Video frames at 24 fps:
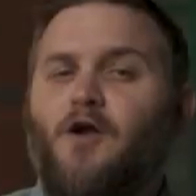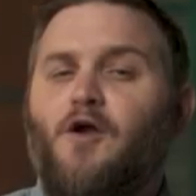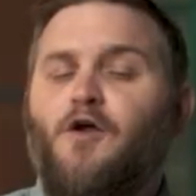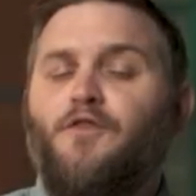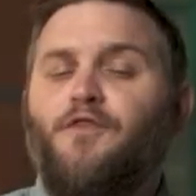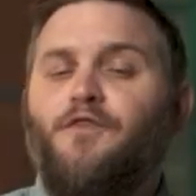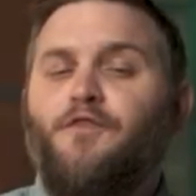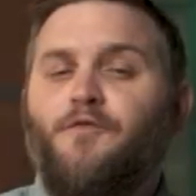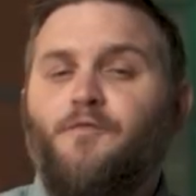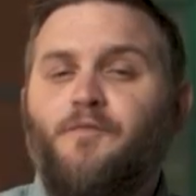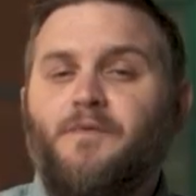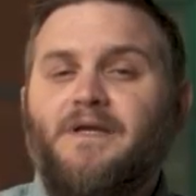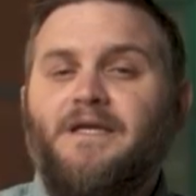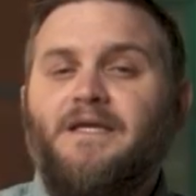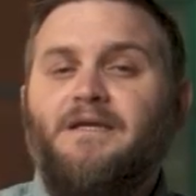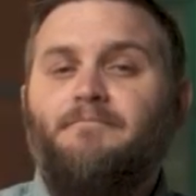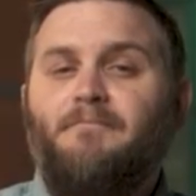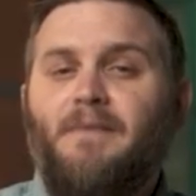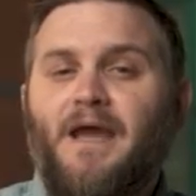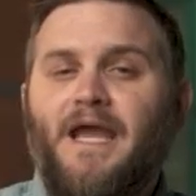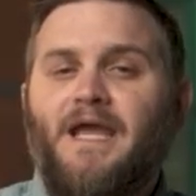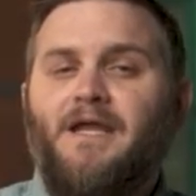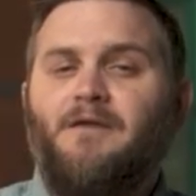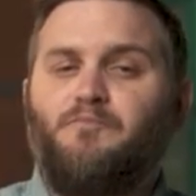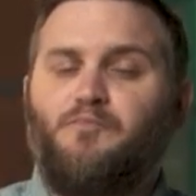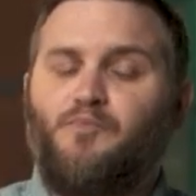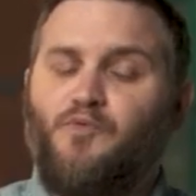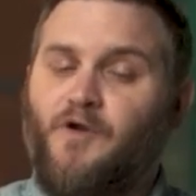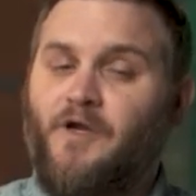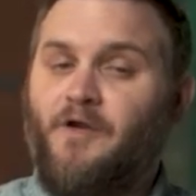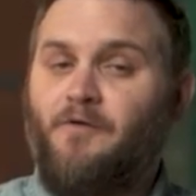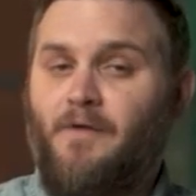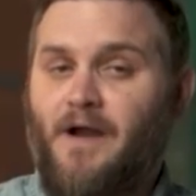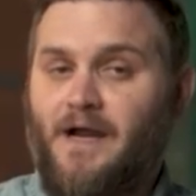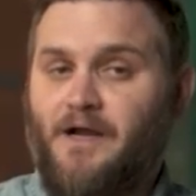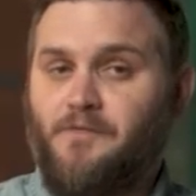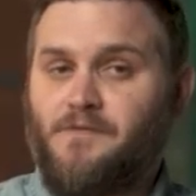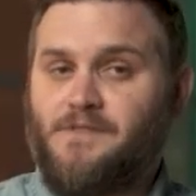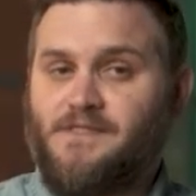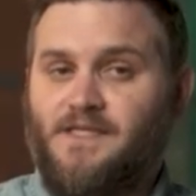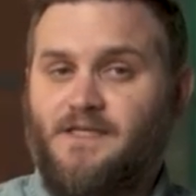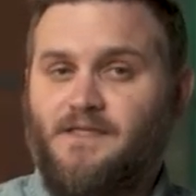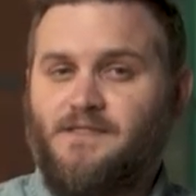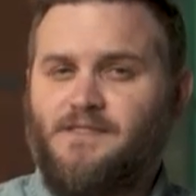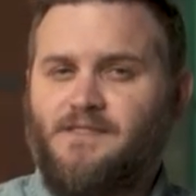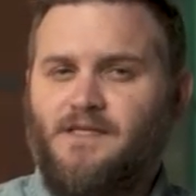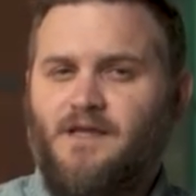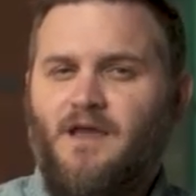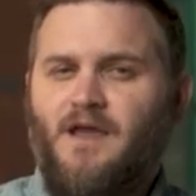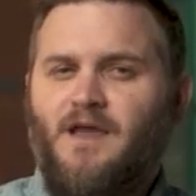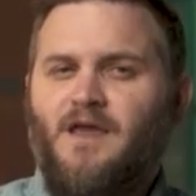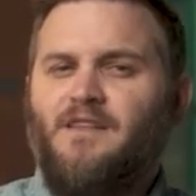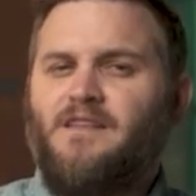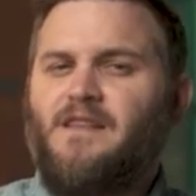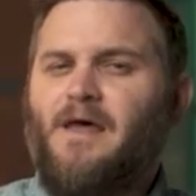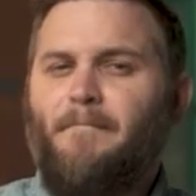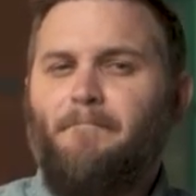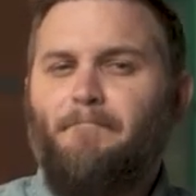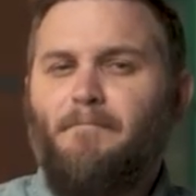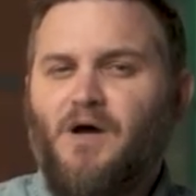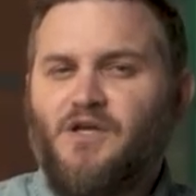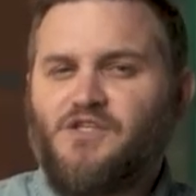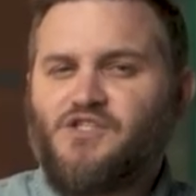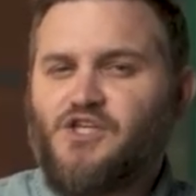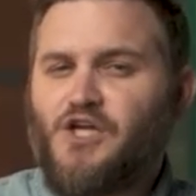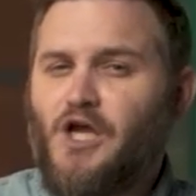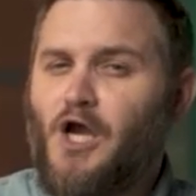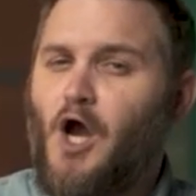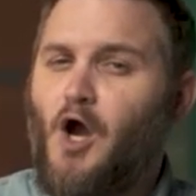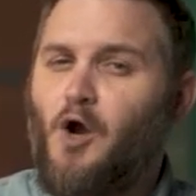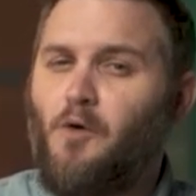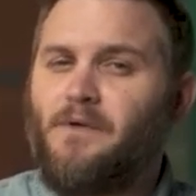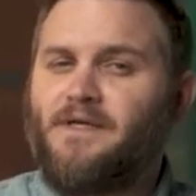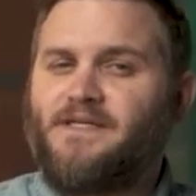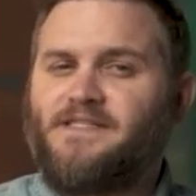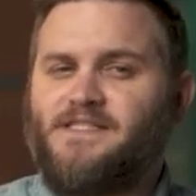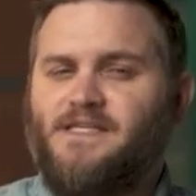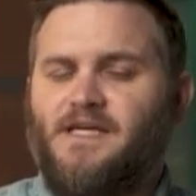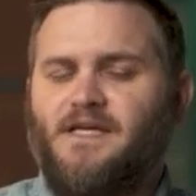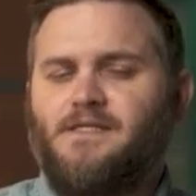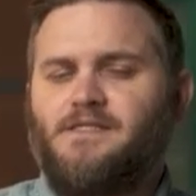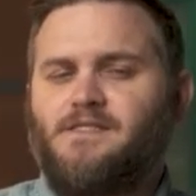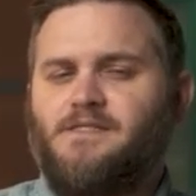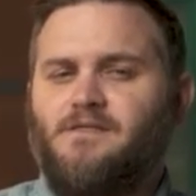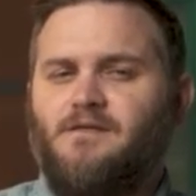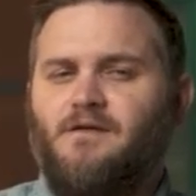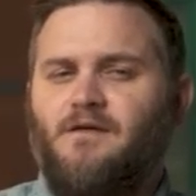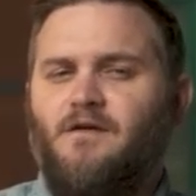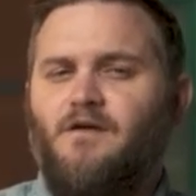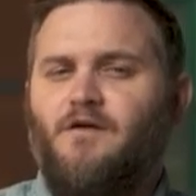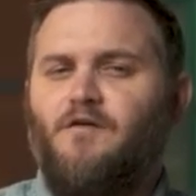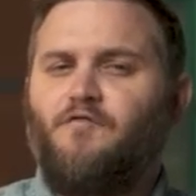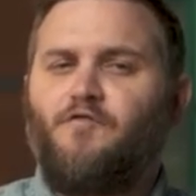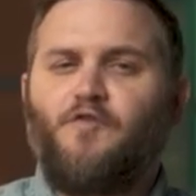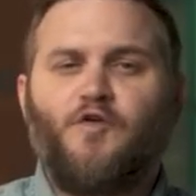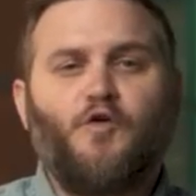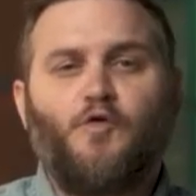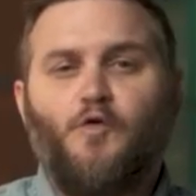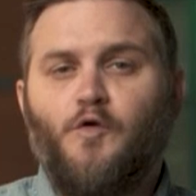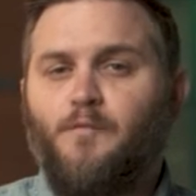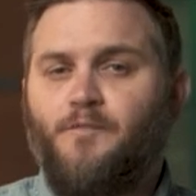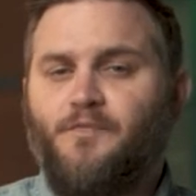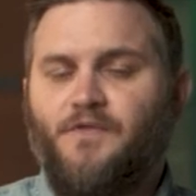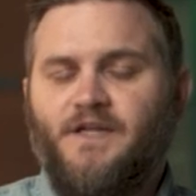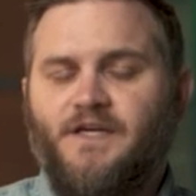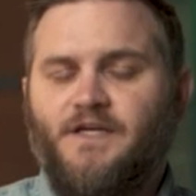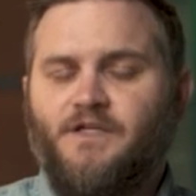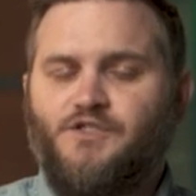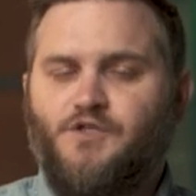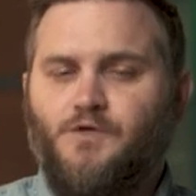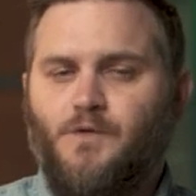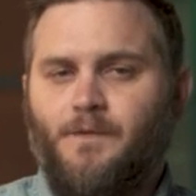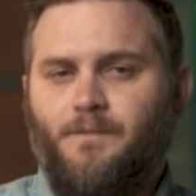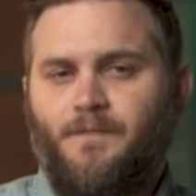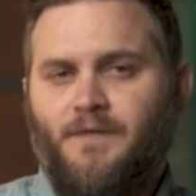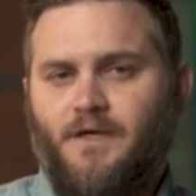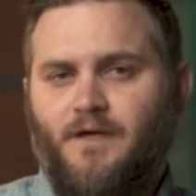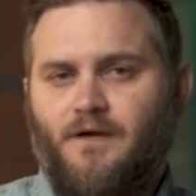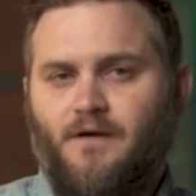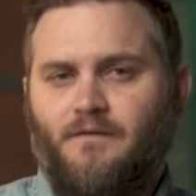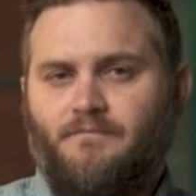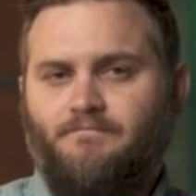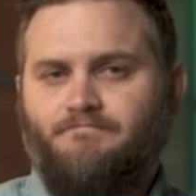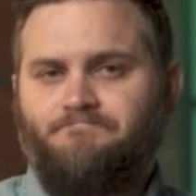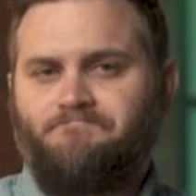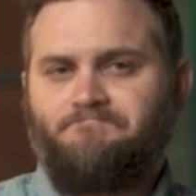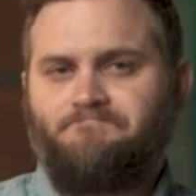are three main prerequisites that must coexist for groupthink to appear.